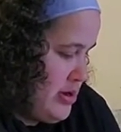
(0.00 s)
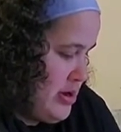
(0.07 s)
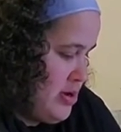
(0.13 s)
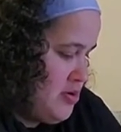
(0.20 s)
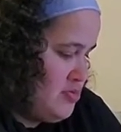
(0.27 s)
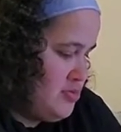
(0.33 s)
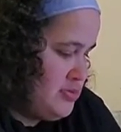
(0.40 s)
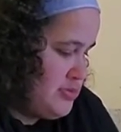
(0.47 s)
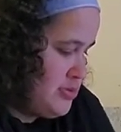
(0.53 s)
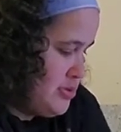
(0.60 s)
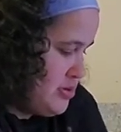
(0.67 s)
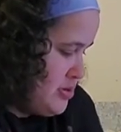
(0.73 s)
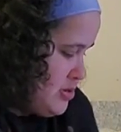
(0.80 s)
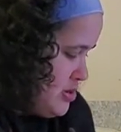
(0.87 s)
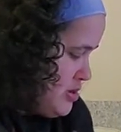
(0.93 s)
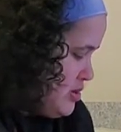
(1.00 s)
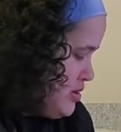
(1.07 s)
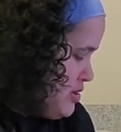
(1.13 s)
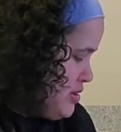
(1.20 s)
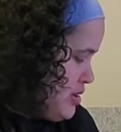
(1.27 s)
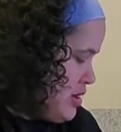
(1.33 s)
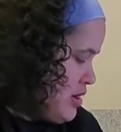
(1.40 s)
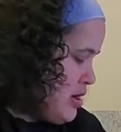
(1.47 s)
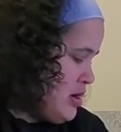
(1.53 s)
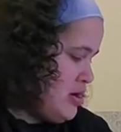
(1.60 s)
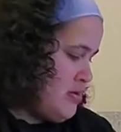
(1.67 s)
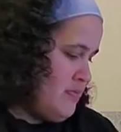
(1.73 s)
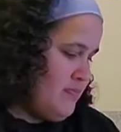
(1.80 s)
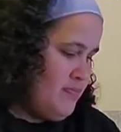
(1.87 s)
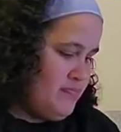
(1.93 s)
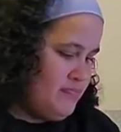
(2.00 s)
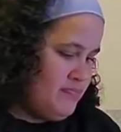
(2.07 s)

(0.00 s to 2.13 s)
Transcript: out. Um,